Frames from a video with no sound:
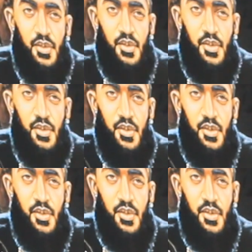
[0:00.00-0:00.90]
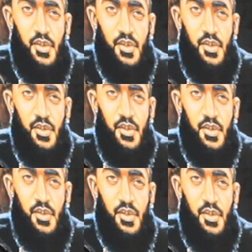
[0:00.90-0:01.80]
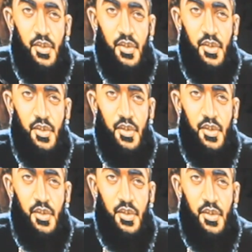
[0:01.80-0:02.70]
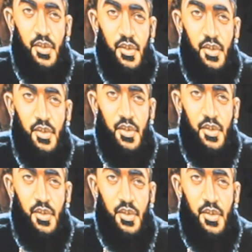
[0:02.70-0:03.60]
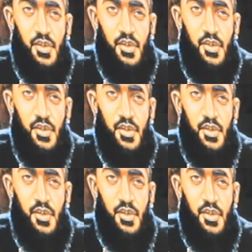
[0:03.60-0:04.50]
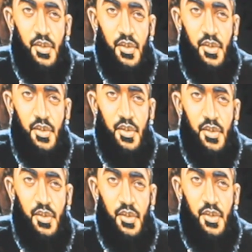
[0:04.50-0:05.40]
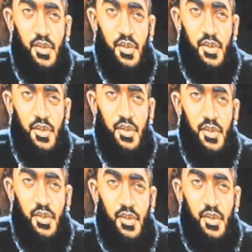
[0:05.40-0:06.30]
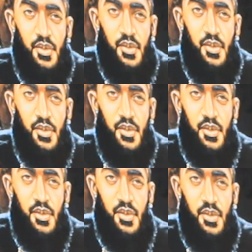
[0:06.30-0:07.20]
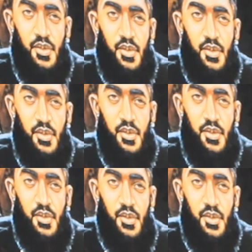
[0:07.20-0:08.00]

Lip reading: (not speaking)